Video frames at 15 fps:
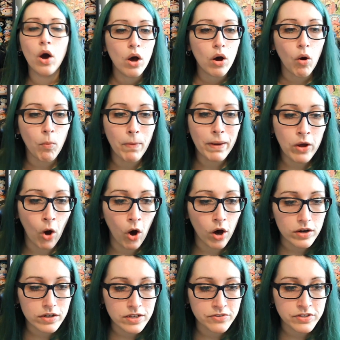my
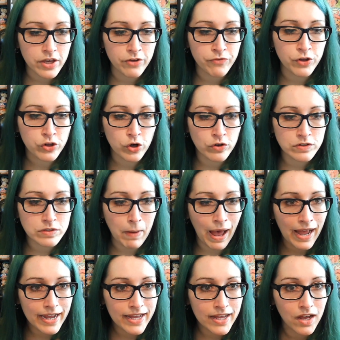god, if he turns
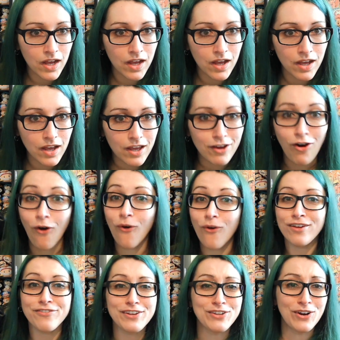back,
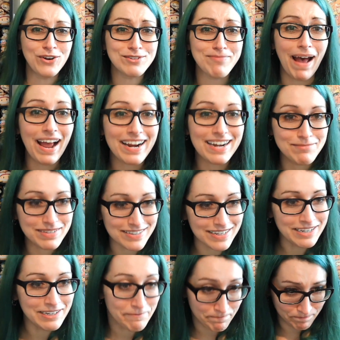let me see.